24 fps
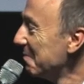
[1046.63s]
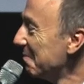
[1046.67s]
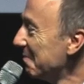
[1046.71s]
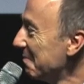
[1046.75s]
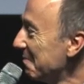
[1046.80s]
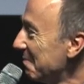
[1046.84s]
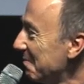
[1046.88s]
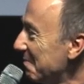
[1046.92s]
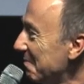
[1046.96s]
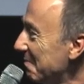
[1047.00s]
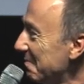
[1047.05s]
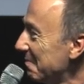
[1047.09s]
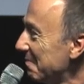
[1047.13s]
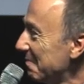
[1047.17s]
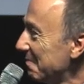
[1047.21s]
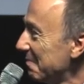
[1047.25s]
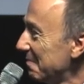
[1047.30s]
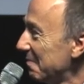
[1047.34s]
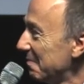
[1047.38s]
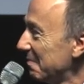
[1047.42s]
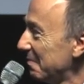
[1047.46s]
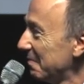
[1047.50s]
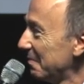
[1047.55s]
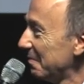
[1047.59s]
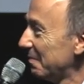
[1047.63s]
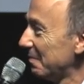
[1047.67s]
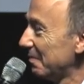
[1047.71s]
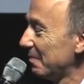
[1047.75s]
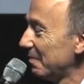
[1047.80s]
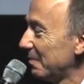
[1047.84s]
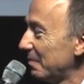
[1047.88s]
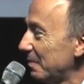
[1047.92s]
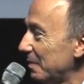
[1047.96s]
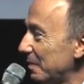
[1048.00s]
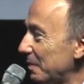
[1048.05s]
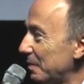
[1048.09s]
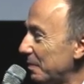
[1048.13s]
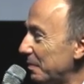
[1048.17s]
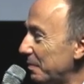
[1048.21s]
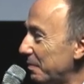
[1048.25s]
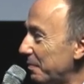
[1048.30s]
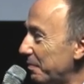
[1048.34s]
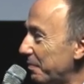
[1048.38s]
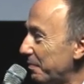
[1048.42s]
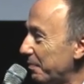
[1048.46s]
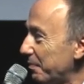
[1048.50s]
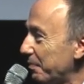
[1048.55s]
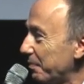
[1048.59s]

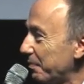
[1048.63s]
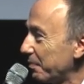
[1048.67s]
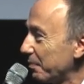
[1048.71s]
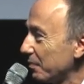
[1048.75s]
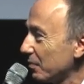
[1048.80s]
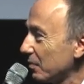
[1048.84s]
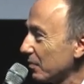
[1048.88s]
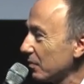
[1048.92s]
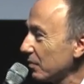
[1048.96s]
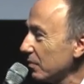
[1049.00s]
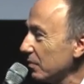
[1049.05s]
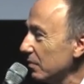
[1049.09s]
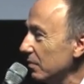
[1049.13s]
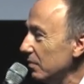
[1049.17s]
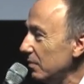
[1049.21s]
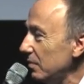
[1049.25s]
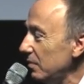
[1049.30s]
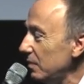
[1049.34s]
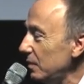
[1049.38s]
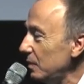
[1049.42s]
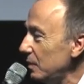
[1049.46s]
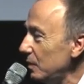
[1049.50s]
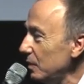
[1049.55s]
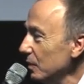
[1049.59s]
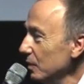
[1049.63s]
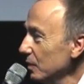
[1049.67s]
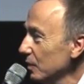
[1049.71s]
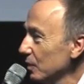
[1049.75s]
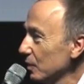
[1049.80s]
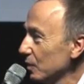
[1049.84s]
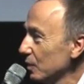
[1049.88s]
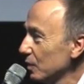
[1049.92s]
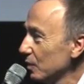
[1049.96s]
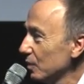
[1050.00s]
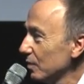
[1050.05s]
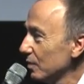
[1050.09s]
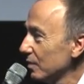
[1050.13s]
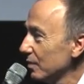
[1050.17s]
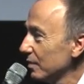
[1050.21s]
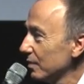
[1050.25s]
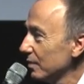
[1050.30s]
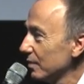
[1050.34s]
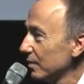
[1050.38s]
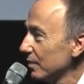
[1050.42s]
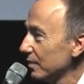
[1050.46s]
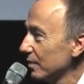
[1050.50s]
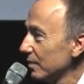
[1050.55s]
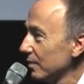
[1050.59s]

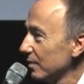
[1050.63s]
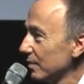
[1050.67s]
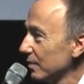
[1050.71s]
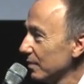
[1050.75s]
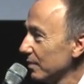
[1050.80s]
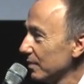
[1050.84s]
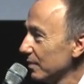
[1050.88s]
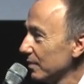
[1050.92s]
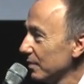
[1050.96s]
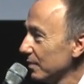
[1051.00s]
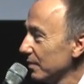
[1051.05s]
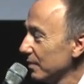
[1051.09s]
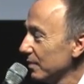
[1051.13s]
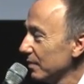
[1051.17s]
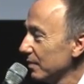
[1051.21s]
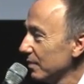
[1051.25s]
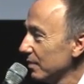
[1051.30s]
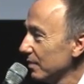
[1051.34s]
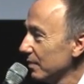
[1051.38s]
[no speech]